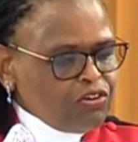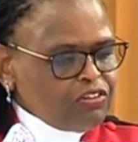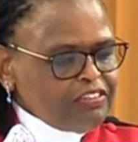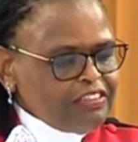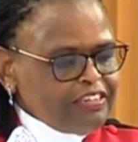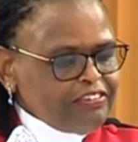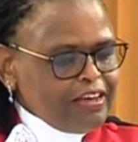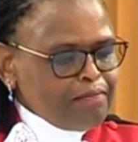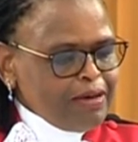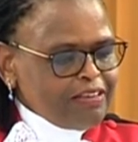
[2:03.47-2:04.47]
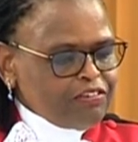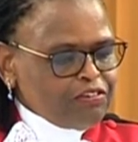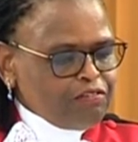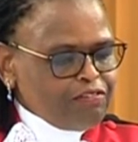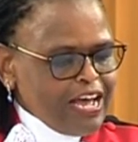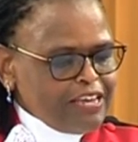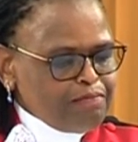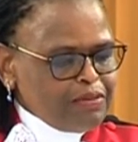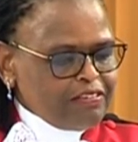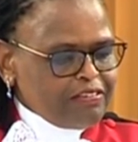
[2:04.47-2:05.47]
not in the chairperson of
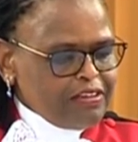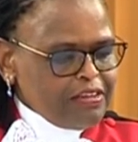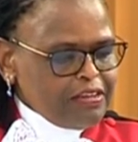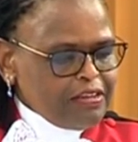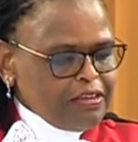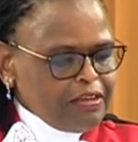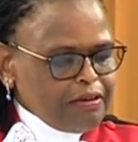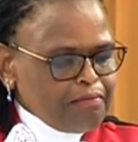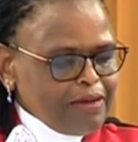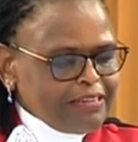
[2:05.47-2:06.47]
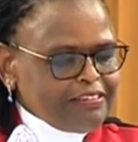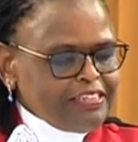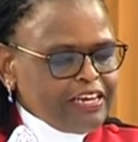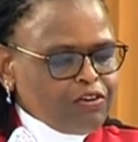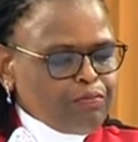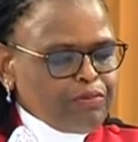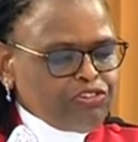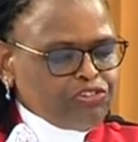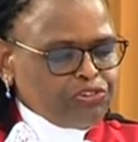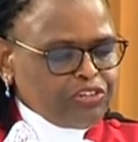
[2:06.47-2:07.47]
IMBC, but in the
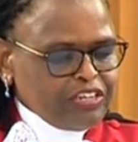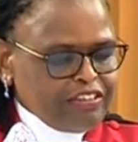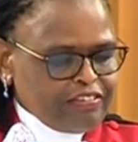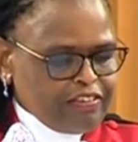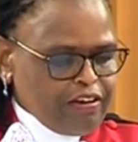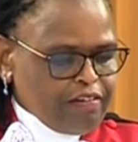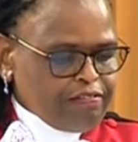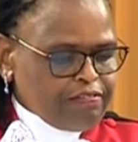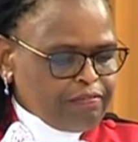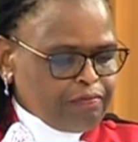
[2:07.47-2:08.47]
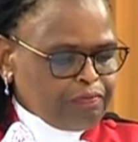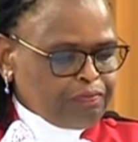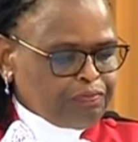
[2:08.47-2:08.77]
Commission itself.